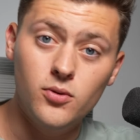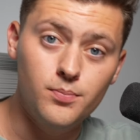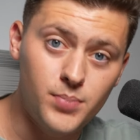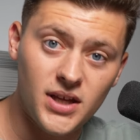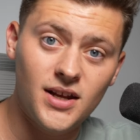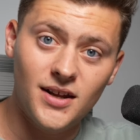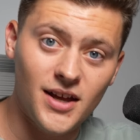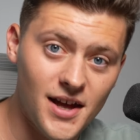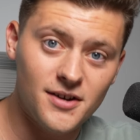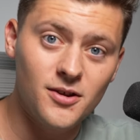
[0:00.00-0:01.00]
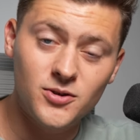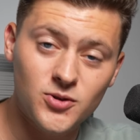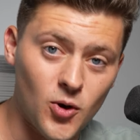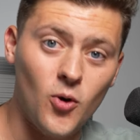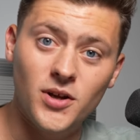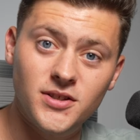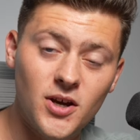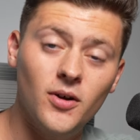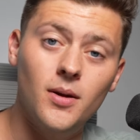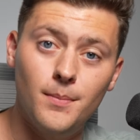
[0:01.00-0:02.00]
you beat it into their skull
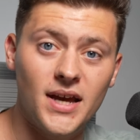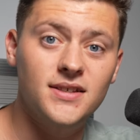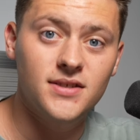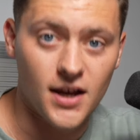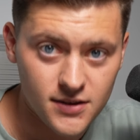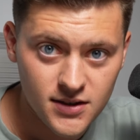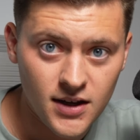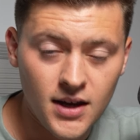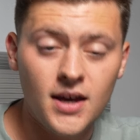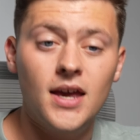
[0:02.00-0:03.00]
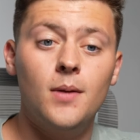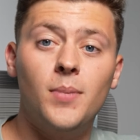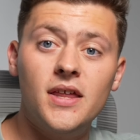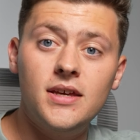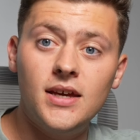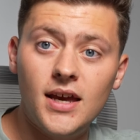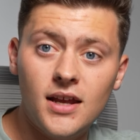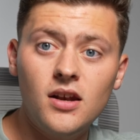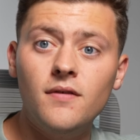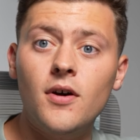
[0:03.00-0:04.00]
until it makes sense. And by the
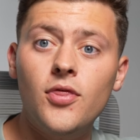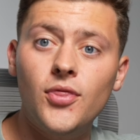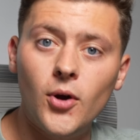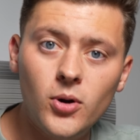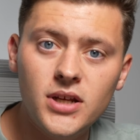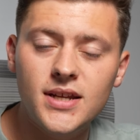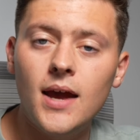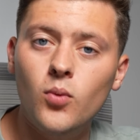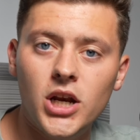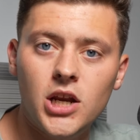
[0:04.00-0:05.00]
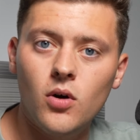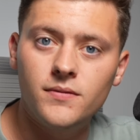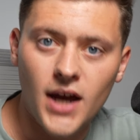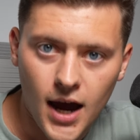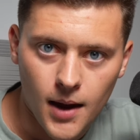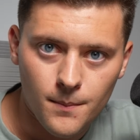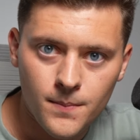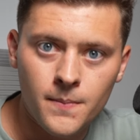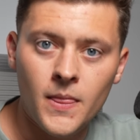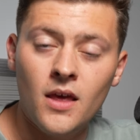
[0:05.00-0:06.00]
end of a 30-day window of time,
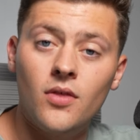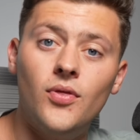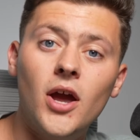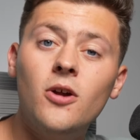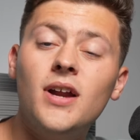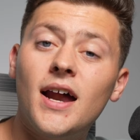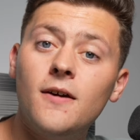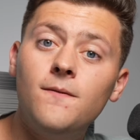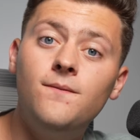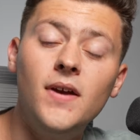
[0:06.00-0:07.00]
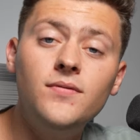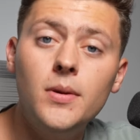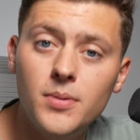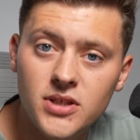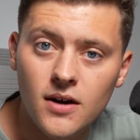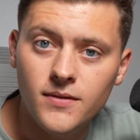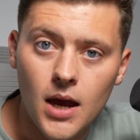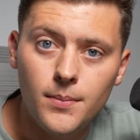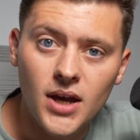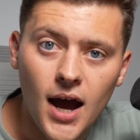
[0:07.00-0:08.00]
they're not at 50% of
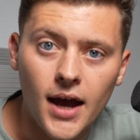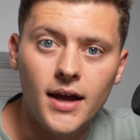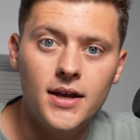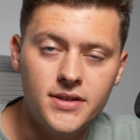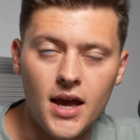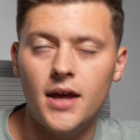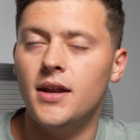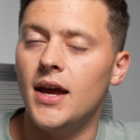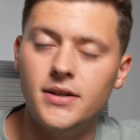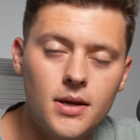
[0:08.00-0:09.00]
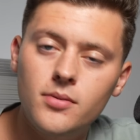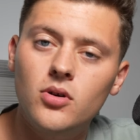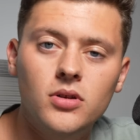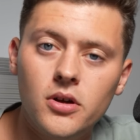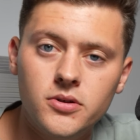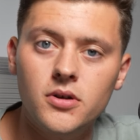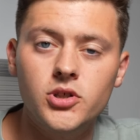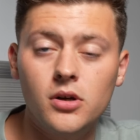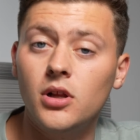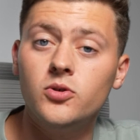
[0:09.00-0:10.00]
KPI, as in a typical closer
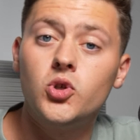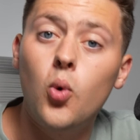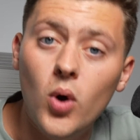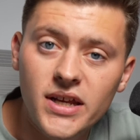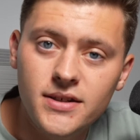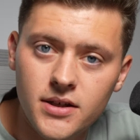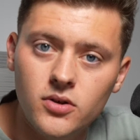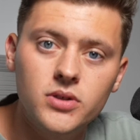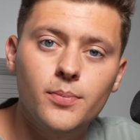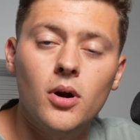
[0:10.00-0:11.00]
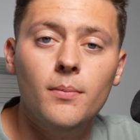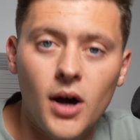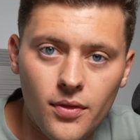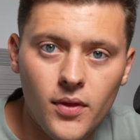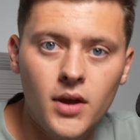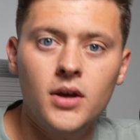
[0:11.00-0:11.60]
should close 20 deals per month.